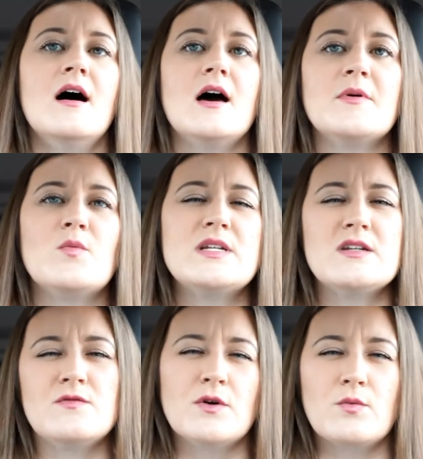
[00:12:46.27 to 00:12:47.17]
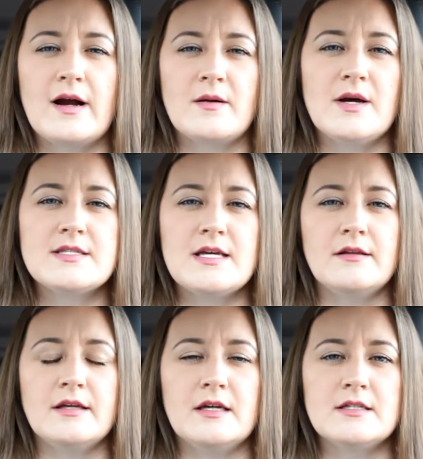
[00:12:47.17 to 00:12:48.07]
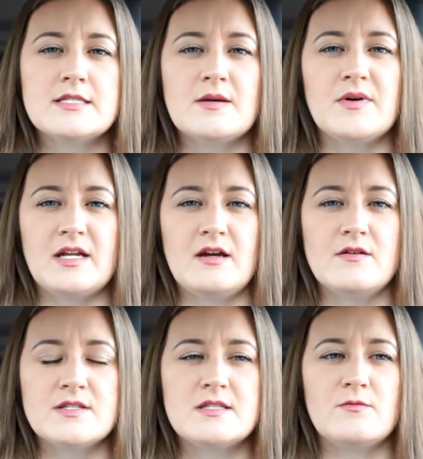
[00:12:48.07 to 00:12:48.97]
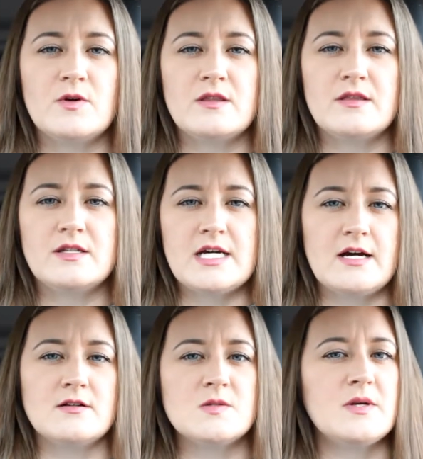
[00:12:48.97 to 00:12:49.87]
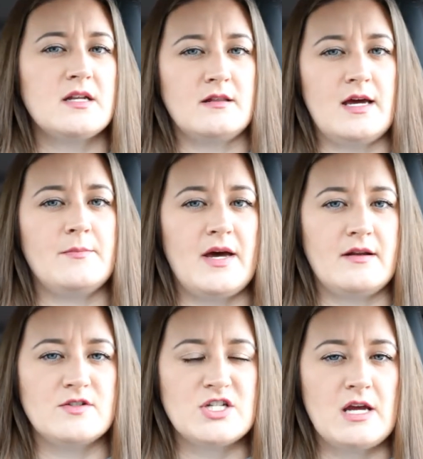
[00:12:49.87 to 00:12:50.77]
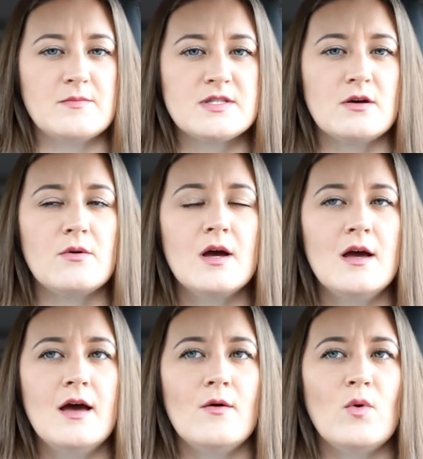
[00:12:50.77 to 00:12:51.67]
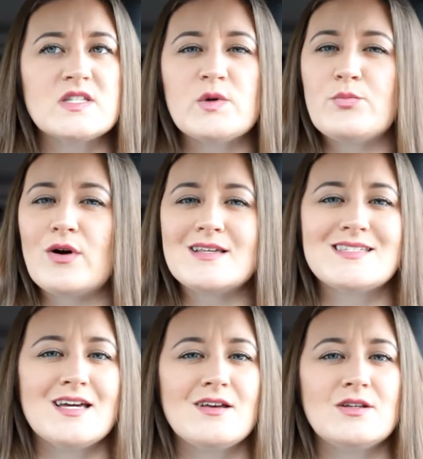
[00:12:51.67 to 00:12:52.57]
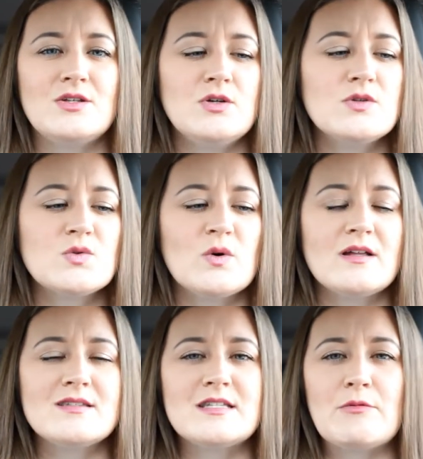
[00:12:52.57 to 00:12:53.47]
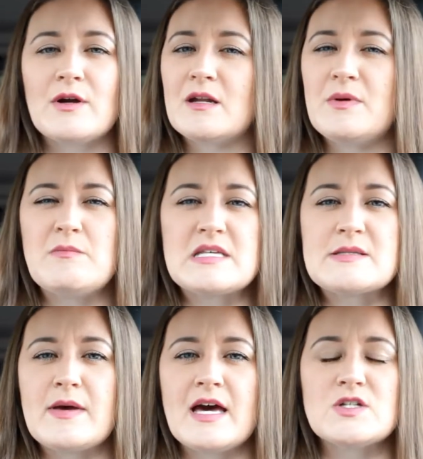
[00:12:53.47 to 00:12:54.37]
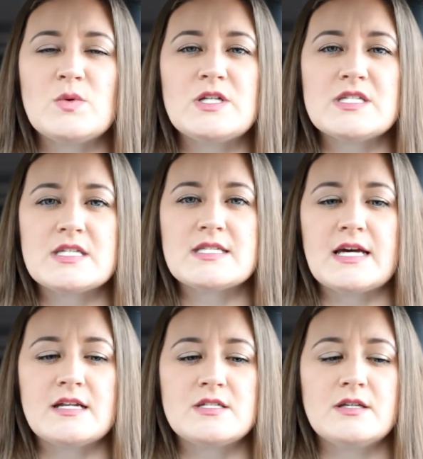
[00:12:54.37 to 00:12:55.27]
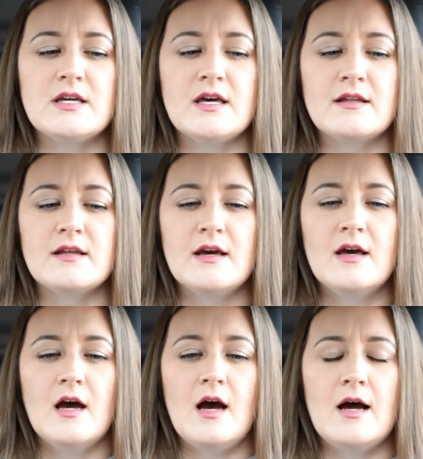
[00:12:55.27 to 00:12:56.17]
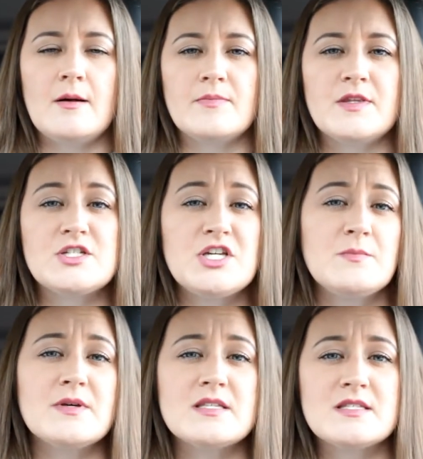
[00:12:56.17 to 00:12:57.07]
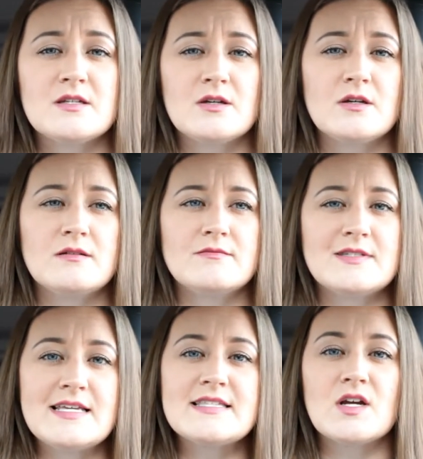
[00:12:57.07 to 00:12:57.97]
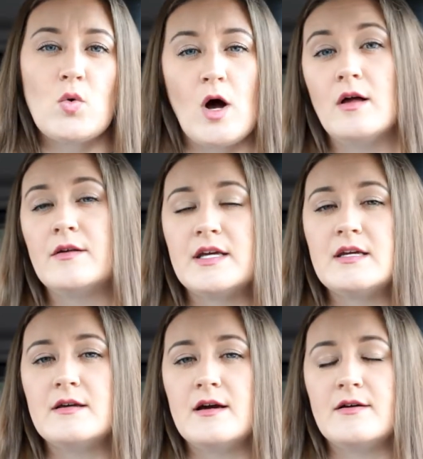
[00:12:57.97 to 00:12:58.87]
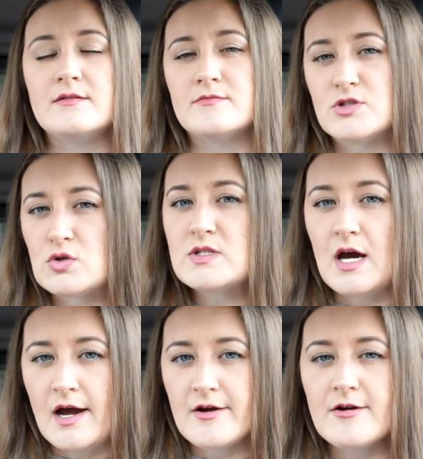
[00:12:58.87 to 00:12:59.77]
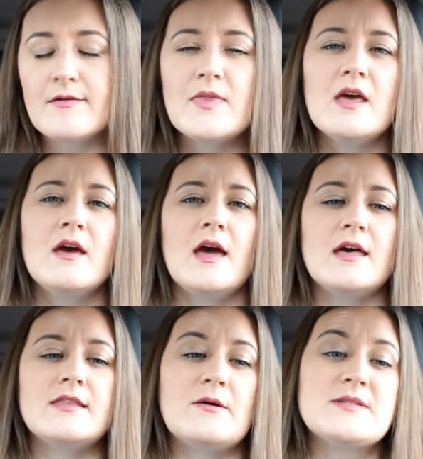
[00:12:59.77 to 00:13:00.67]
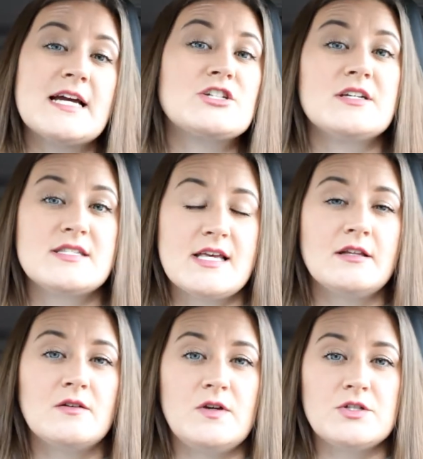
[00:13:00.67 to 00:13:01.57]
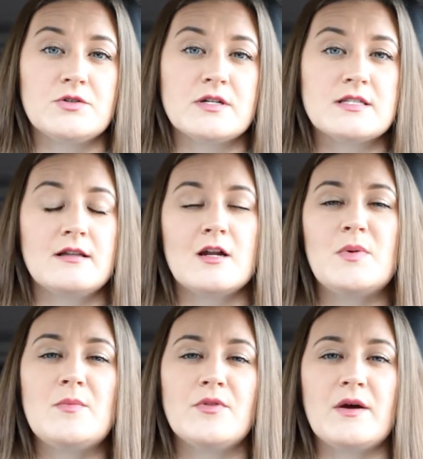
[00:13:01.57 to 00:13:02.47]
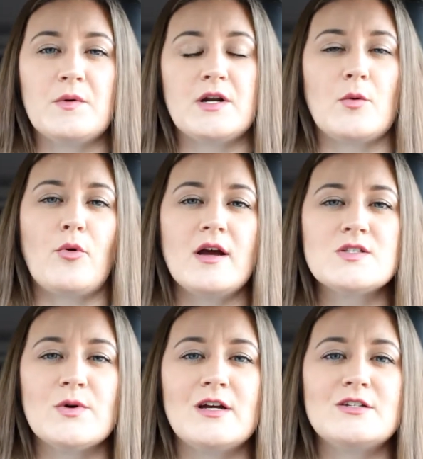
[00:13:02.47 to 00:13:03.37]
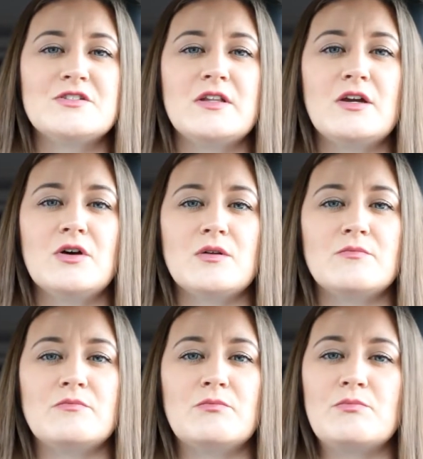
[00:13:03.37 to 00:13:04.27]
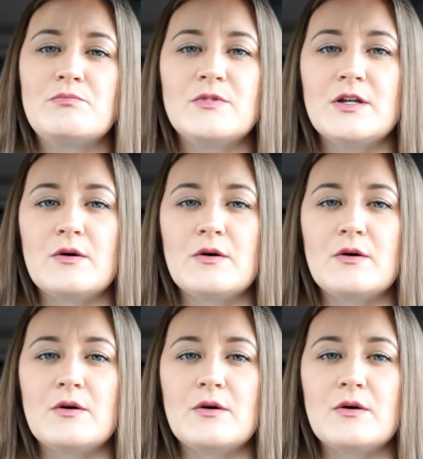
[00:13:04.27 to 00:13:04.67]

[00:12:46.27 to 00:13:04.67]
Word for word: Um, and we didn't feel right about selling it to somebody else with the tires being in that bad of shape. So once we priced out used ones, they were going to be mismatched. We just decided to get um, the cheapest decent quality new tire and that was actually a selling feature because a lot of people that were in our price range they couldn't you